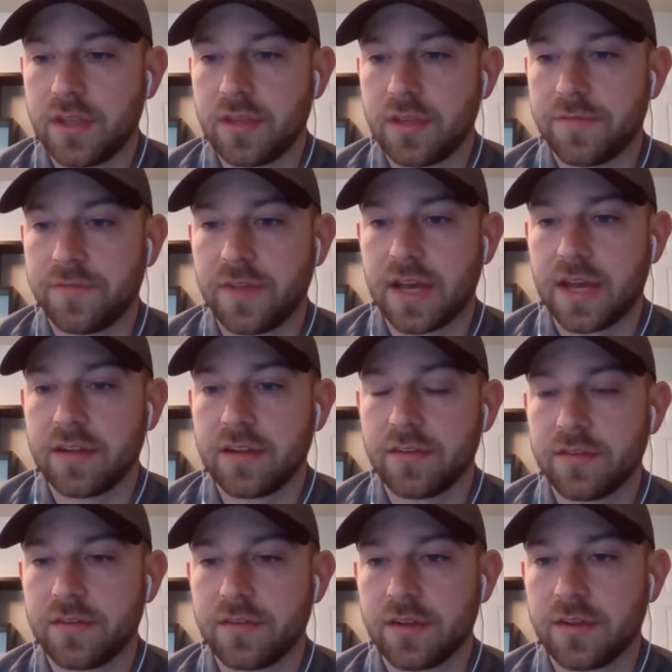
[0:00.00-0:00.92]
if
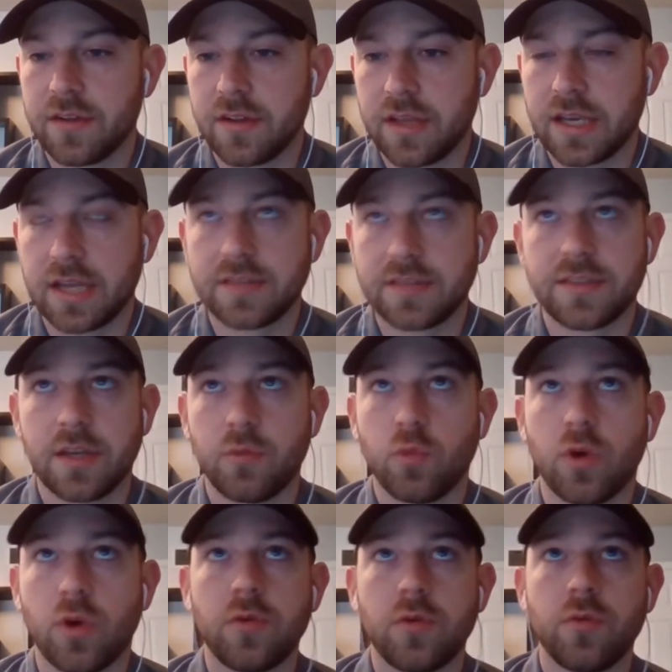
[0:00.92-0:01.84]
not, like I said,
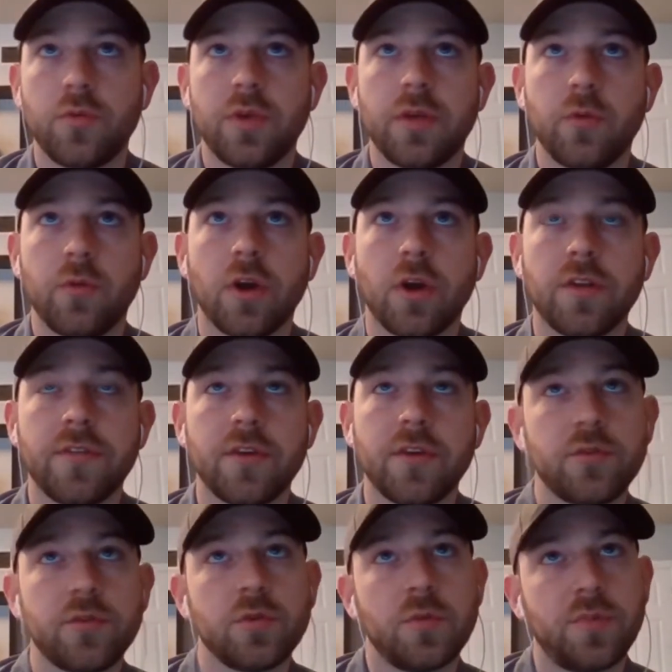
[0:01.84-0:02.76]
one of
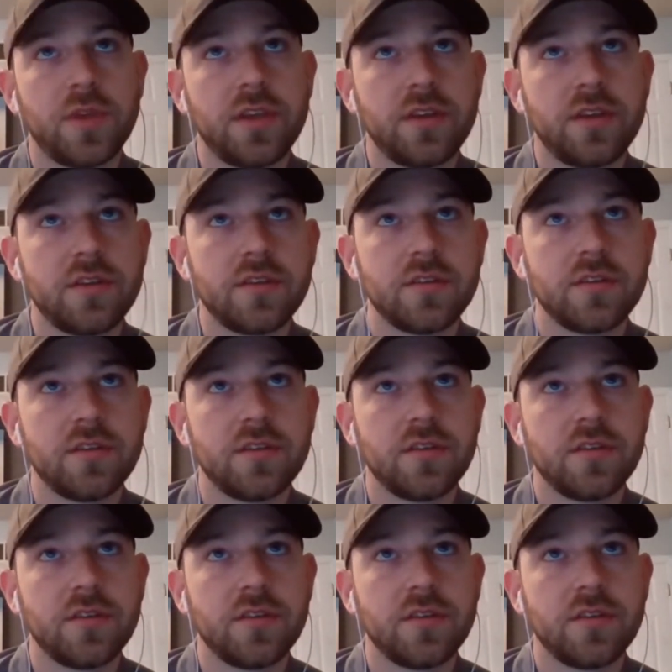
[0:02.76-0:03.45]
those will be